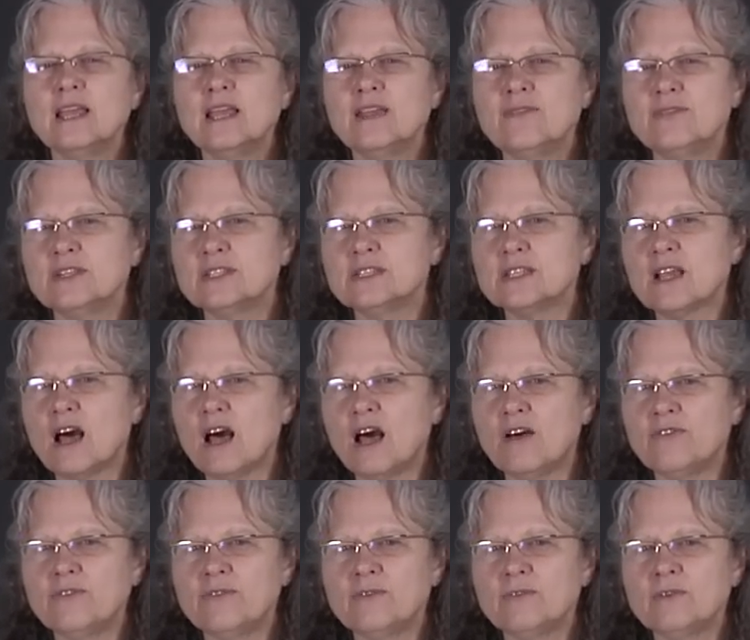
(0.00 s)
If it's
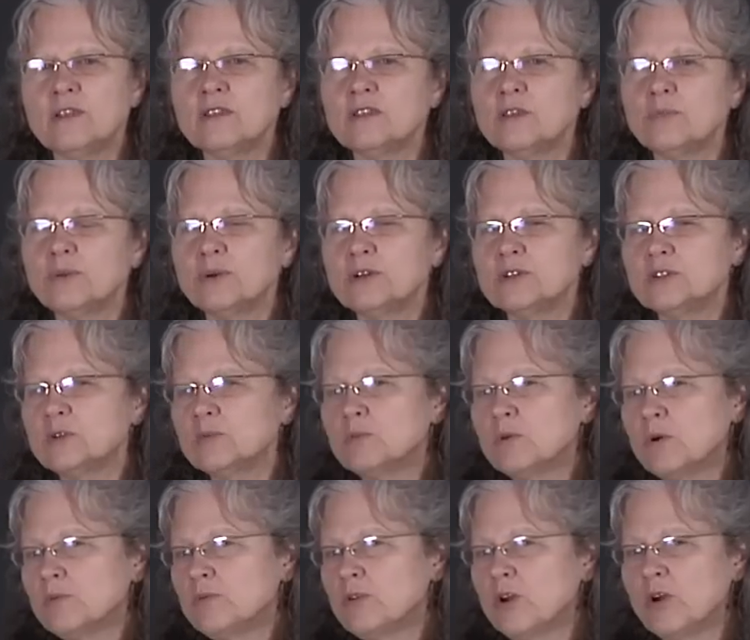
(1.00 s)
off, the printer
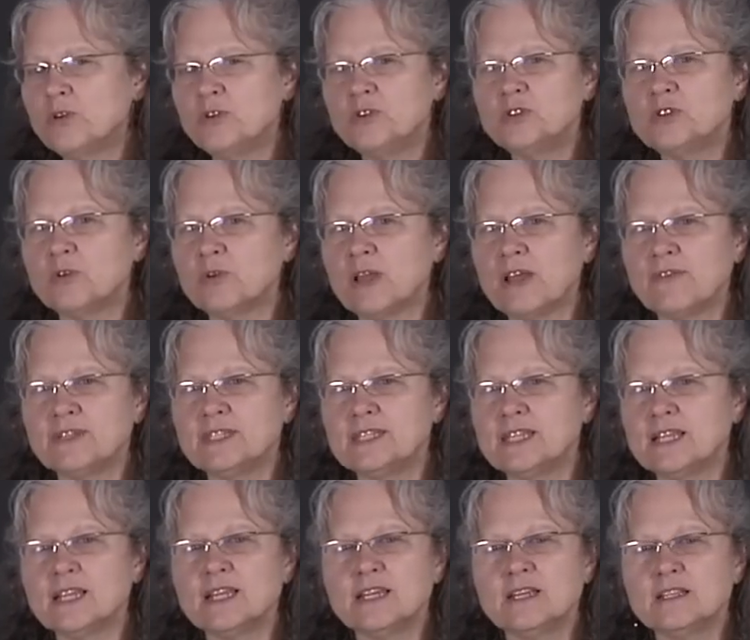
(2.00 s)
won't know you don't have a
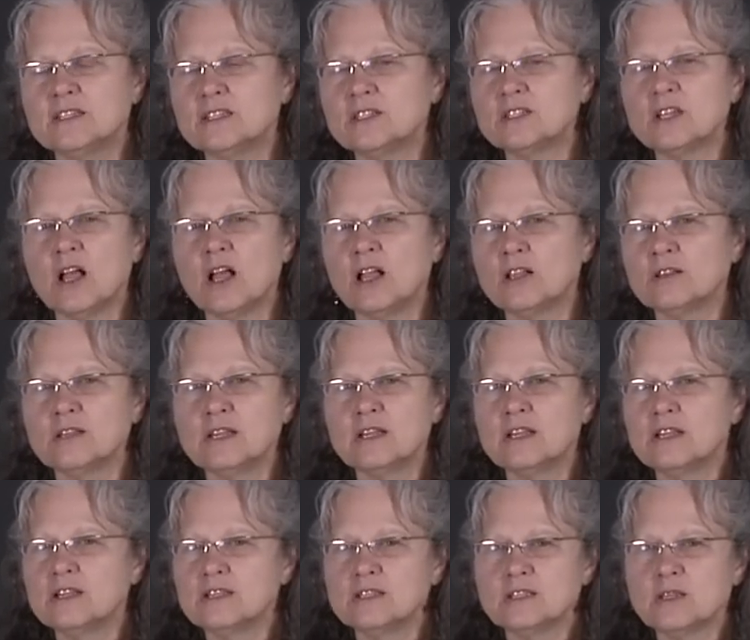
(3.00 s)
ticket installed,
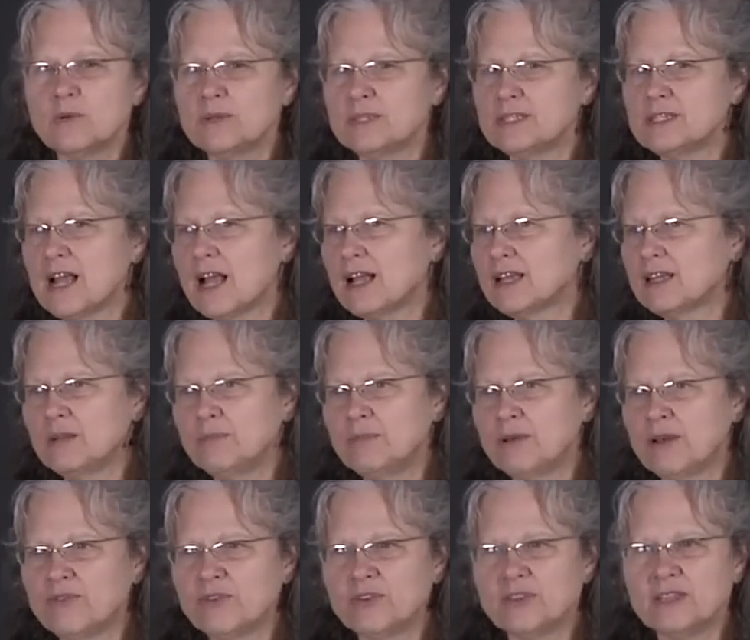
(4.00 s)
so it's not going to
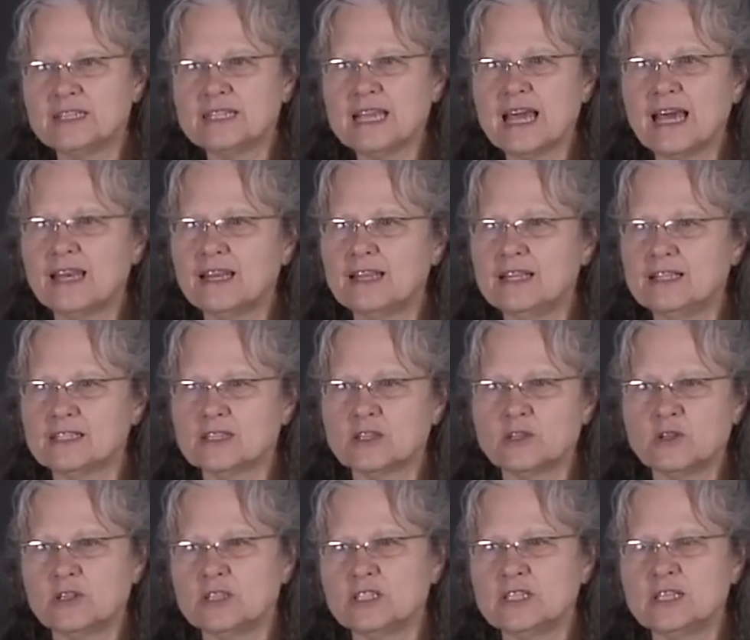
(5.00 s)
buffer the data. It's going
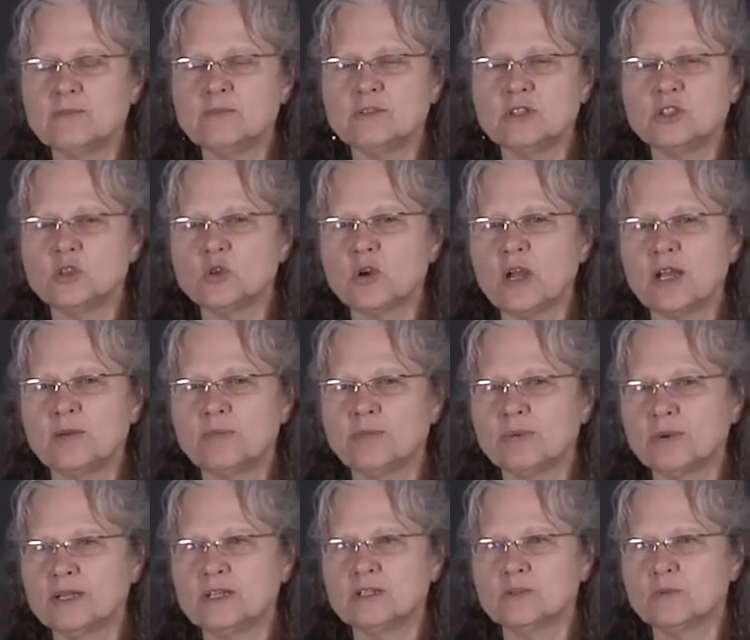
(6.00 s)
to attempt to try to
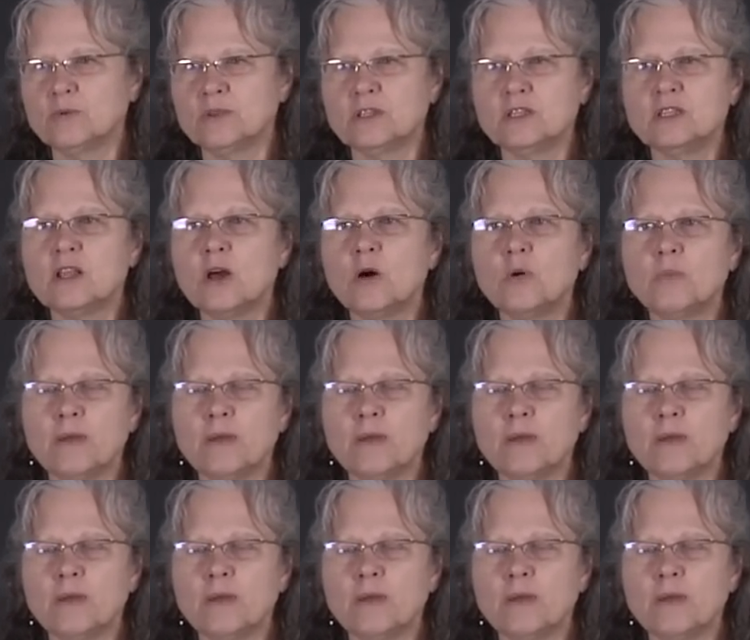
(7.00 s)
print with no